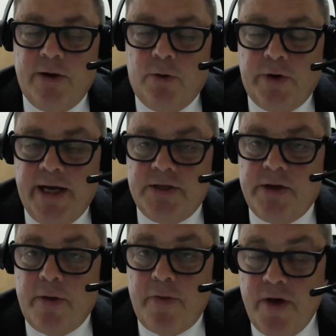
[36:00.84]
the order is
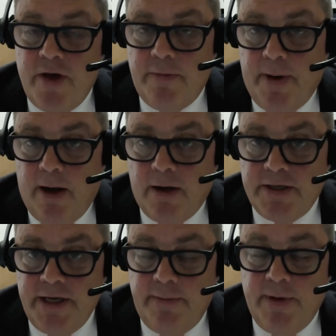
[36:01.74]
that a third
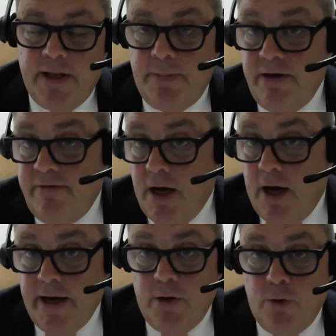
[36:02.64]
party in the
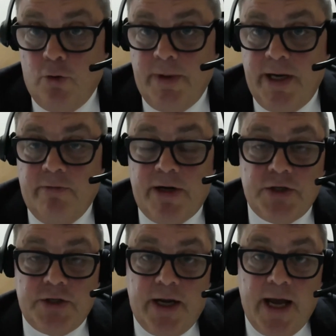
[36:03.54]
BVI, normally a
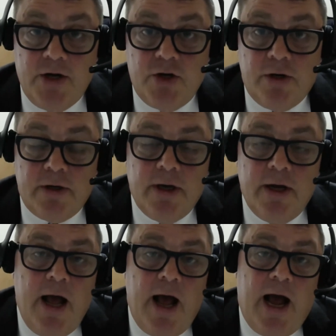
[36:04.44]
registered agent,
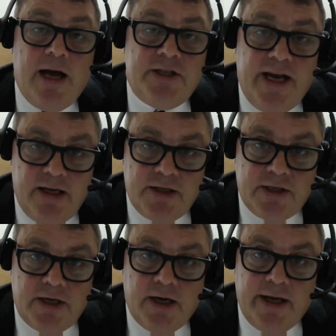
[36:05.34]
has
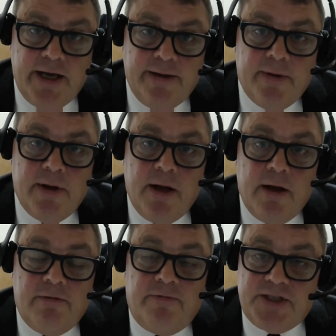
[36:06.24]
innocently
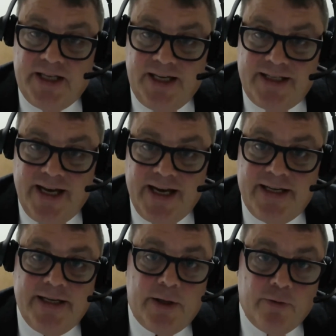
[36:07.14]

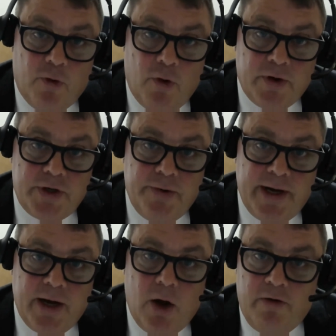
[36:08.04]
facilitated the
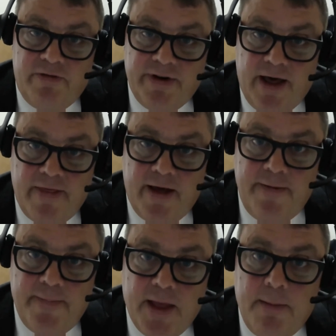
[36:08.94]
wrongdoing of another
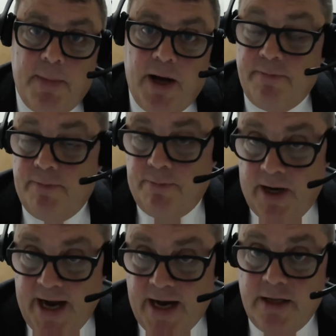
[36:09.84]
by,
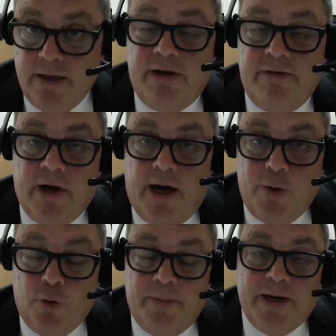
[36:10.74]
again, in the BVI,
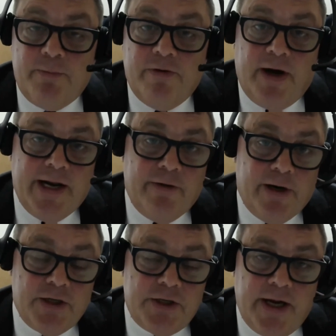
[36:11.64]
normally providing
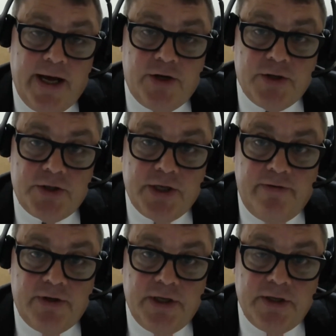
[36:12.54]
registered agent
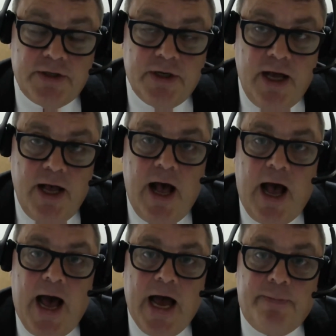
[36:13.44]
services.
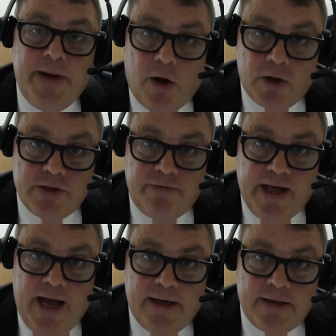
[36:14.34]
And because of
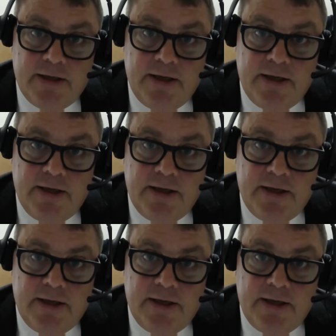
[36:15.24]
that,